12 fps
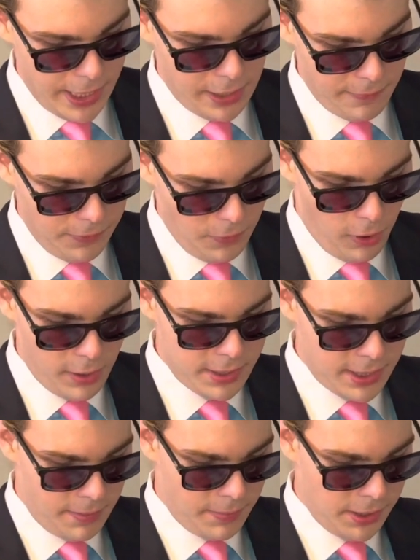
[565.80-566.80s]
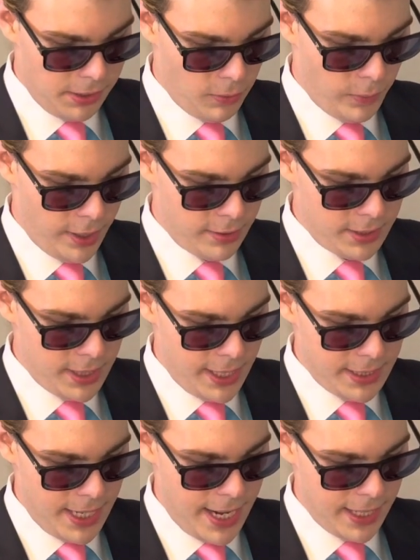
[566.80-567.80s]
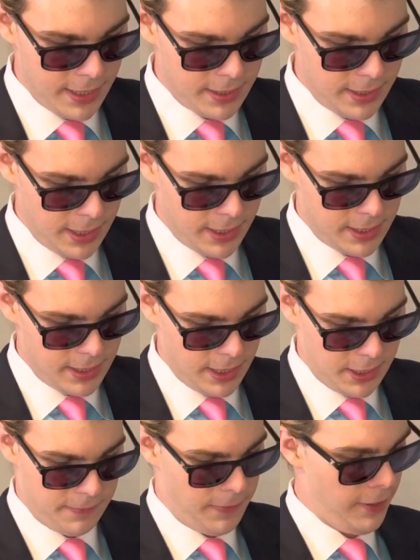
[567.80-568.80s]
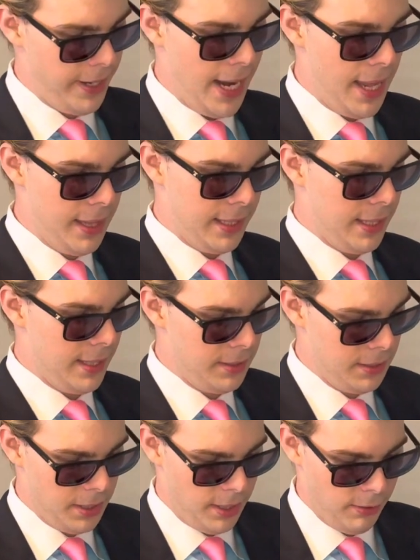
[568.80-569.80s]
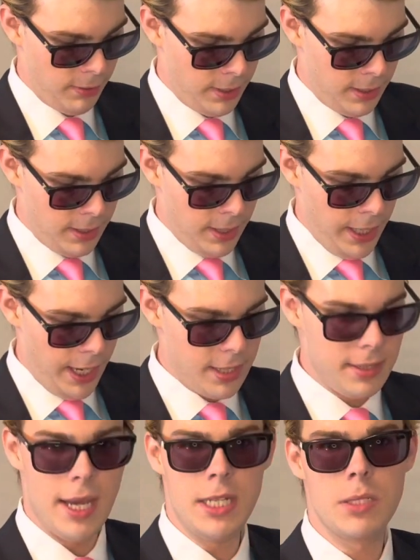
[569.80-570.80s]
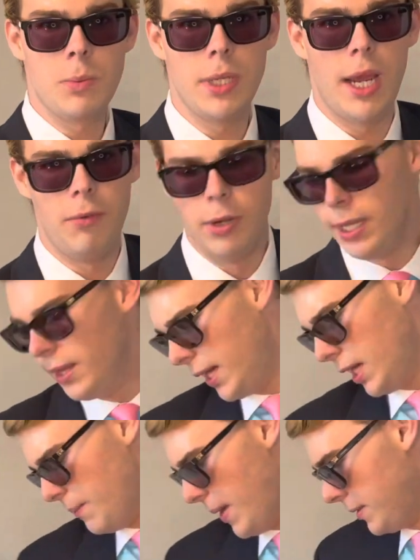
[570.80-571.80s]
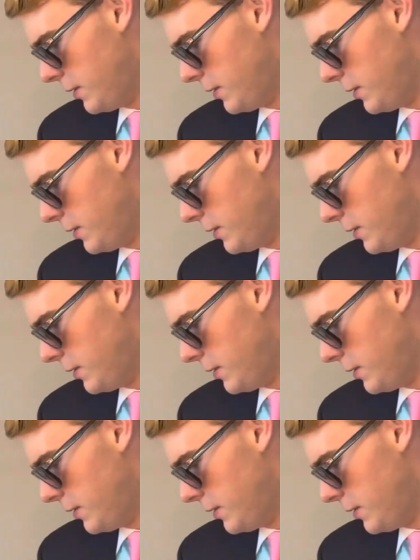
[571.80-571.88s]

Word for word: and if you are somebody who wears tie tacks, it's, it's very elegant, you know. And that's what I really like about